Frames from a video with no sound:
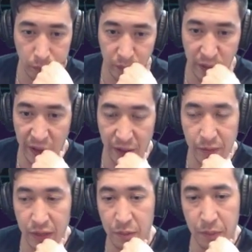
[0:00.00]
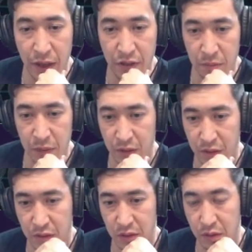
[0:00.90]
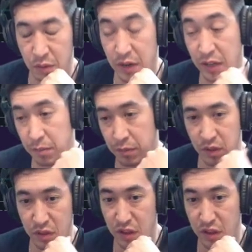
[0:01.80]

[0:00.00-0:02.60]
Yeah. In the past, or not the